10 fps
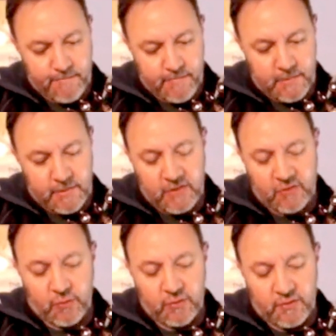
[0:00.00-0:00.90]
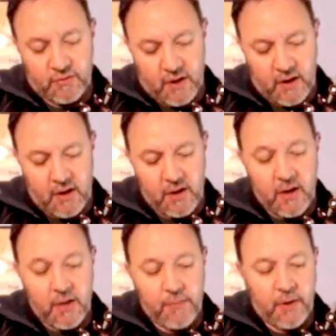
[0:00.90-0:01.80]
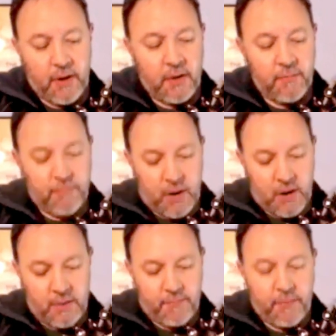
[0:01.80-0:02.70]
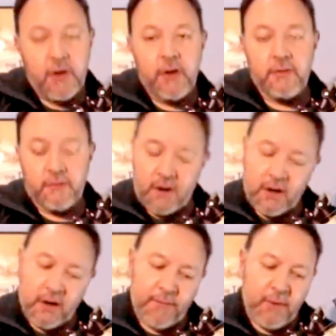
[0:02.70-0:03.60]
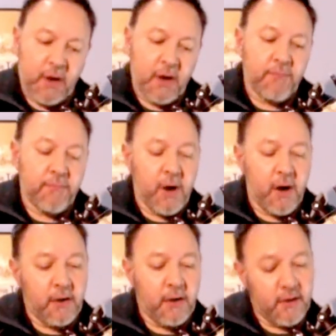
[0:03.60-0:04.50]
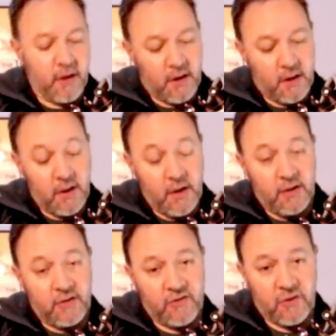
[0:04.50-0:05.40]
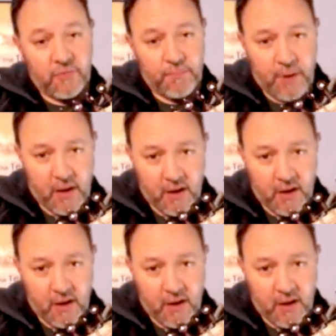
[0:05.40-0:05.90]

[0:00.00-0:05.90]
Next one, da, pa, ma, pa, da, pa, ma, ga. Start pa.